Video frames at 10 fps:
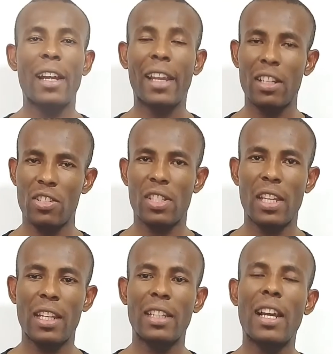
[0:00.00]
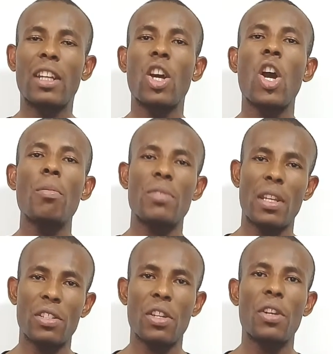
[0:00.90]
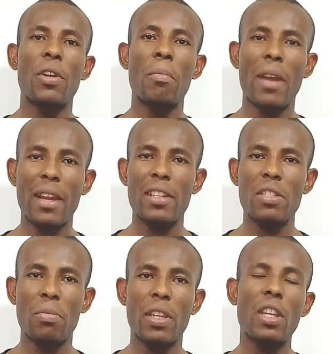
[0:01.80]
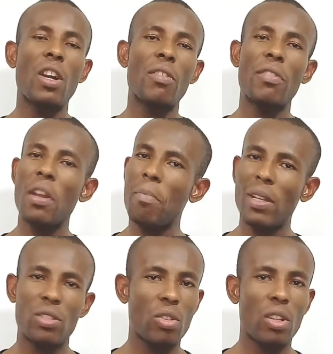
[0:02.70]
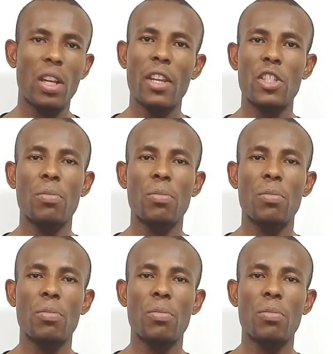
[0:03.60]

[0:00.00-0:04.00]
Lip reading: I can say that an object reminds me of a particular